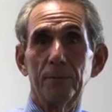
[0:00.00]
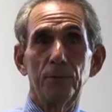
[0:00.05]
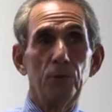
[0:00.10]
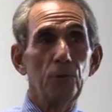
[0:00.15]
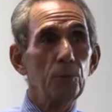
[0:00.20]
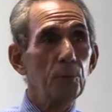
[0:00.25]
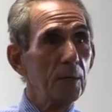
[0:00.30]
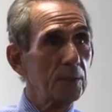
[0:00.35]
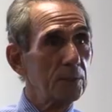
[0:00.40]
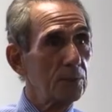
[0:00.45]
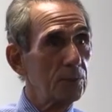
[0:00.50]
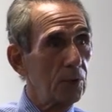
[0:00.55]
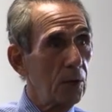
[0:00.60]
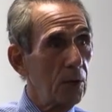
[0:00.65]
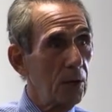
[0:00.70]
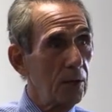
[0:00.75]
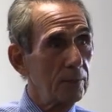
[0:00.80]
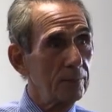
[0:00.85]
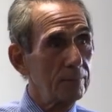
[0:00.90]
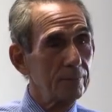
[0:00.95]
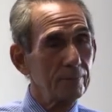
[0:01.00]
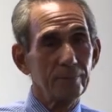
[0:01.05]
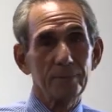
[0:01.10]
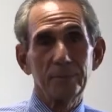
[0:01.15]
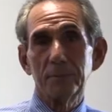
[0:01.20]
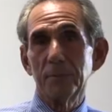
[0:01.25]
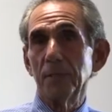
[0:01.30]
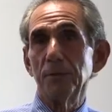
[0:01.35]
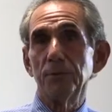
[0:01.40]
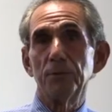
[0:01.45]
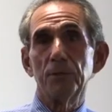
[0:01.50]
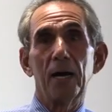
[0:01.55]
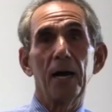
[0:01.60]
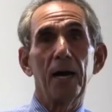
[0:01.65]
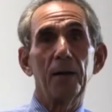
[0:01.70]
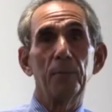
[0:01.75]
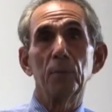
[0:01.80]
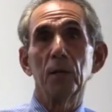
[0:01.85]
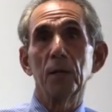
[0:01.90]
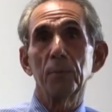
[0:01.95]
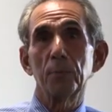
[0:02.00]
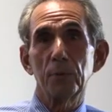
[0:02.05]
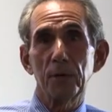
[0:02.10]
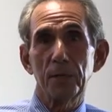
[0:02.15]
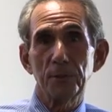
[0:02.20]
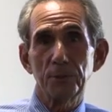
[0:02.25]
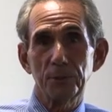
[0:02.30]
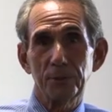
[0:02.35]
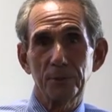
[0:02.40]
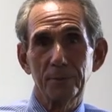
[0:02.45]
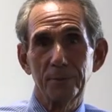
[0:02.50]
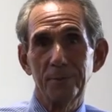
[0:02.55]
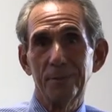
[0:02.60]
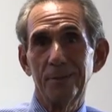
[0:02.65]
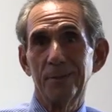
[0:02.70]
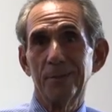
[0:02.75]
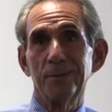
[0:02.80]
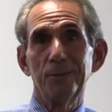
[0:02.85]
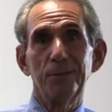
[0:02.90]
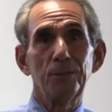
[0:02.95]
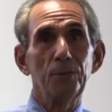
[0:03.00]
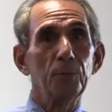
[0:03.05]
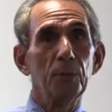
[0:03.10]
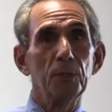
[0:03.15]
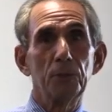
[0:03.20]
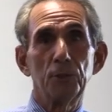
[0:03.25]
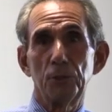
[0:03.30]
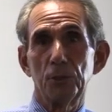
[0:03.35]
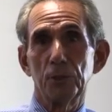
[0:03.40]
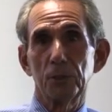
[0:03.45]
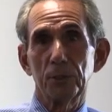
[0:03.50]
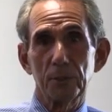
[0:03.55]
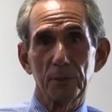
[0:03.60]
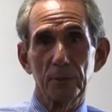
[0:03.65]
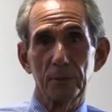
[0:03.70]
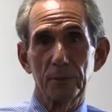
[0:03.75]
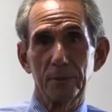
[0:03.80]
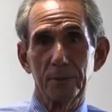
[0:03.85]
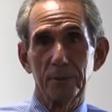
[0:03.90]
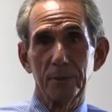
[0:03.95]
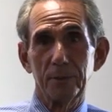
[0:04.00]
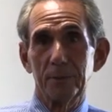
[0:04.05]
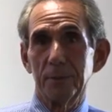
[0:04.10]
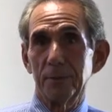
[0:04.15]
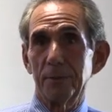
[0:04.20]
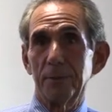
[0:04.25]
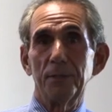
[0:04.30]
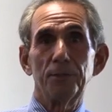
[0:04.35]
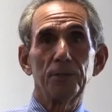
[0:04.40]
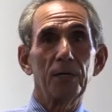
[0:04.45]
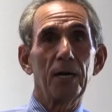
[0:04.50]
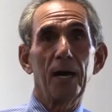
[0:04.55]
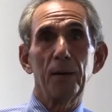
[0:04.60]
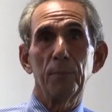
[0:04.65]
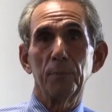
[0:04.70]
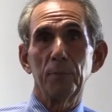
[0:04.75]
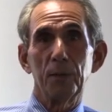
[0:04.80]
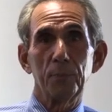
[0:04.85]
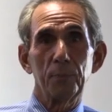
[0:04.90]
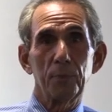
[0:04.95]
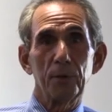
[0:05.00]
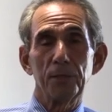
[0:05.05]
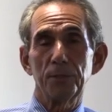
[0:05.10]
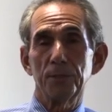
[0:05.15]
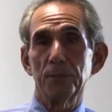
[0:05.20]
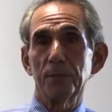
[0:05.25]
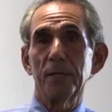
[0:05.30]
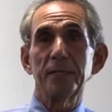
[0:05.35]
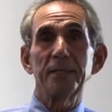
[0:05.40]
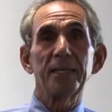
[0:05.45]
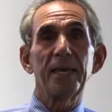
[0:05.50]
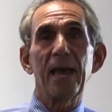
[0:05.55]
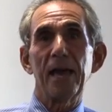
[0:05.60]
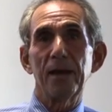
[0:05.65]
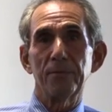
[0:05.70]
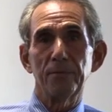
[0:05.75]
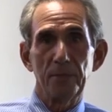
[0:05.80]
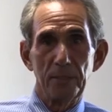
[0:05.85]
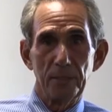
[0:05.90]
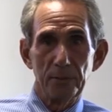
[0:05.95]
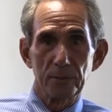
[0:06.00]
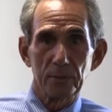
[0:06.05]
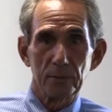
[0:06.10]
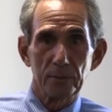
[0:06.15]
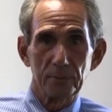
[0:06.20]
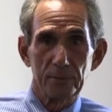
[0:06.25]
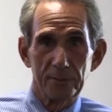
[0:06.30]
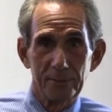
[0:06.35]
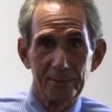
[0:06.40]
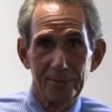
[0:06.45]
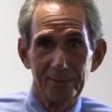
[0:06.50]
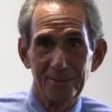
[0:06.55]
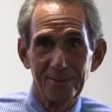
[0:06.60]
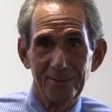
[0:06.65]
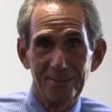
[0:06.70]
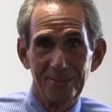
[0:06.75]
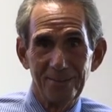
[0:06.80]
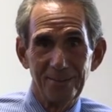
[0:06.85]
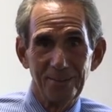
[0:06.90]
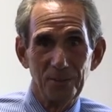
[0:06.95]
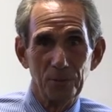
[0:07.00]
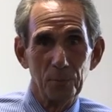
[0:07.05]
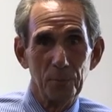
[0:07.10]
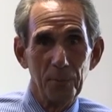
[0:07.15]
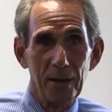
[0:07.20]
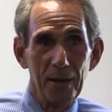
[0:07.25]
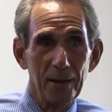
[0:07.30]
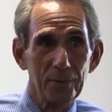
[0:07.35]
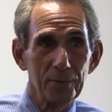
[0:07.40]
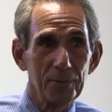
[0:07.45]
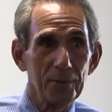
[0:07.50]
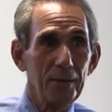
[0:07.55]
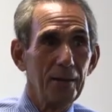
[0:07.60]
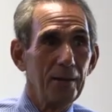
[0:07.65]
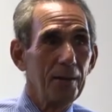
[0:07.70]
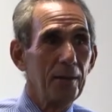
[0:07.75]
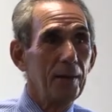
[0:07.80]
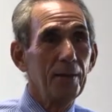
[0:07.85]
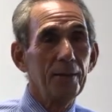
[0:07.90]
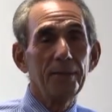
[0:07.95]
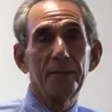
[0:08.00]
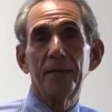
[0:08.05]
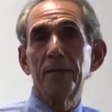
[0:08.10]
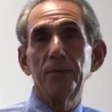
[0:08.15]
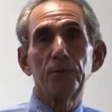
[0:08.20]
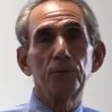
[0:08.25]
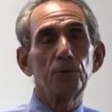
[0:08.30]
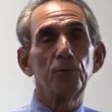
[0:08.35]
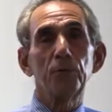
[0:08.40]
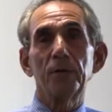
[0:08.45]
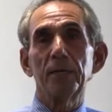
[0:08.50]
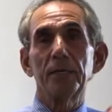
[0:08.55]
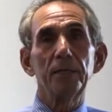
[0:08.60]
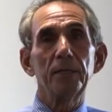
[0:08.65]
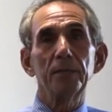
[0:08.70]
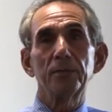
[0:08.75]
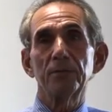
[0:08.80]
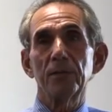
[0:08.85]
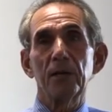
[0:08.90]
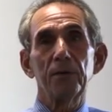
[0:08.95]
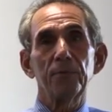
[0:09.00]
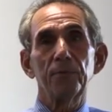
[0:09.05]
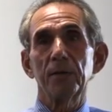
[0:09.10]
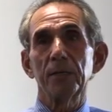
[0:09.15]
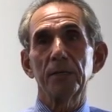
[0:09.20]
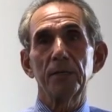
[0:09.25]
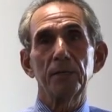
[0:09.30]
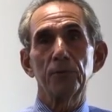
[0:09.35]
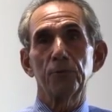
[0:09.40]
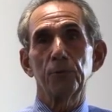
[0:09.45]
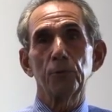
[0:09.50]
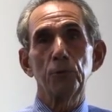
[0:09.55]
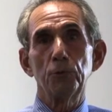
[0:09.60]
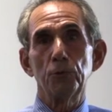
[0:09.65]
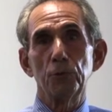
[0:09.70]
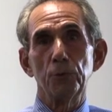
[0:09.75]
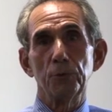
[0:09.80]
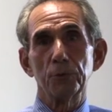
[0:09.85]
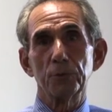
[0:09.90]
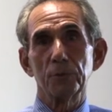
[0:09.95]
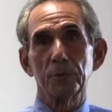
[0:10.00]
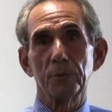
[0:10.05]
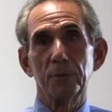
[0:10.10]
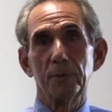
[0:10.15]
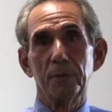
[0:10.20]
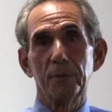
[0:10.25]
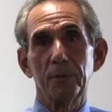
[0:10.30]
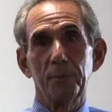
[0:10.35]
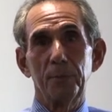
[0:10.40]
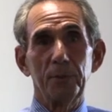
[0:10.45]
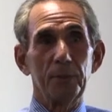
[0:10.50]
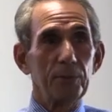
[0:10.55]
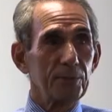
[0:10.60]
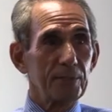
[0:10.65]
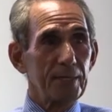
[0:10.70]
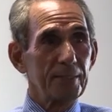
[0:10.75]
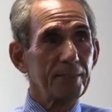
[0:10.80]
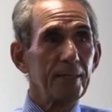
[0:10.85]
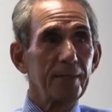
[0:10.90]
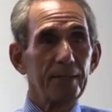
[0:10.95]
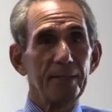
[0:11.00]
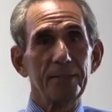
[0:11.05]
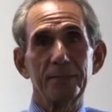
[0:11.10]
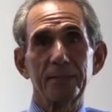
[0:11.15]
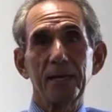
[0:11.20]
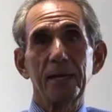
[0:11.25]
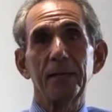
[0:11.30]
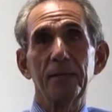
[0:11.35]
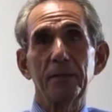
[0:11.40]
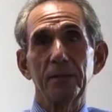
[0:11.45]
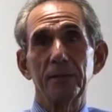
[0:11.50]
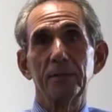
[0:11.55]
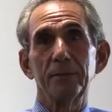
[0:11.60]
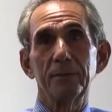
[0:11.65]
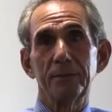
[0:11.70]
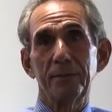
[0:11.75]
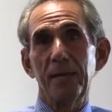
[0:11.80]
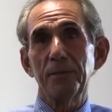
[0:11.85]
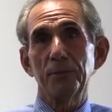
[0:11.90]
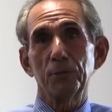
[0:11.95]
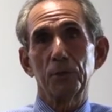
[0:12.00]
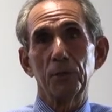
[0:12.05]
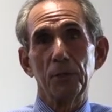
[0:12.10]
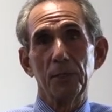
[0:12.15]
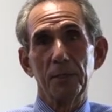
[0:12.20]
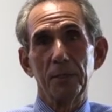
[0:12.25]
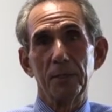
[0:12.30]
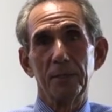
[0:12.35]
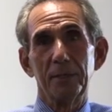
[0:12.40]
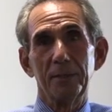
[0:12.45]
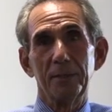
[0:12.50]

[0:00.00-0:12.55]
Too much salt gives you high blood pressure. Too much sugar gives you high blood pressure and cavities in your mouth. Kids are drinking this stuff like it's fruit juice because that's how they sell it. Tastes good.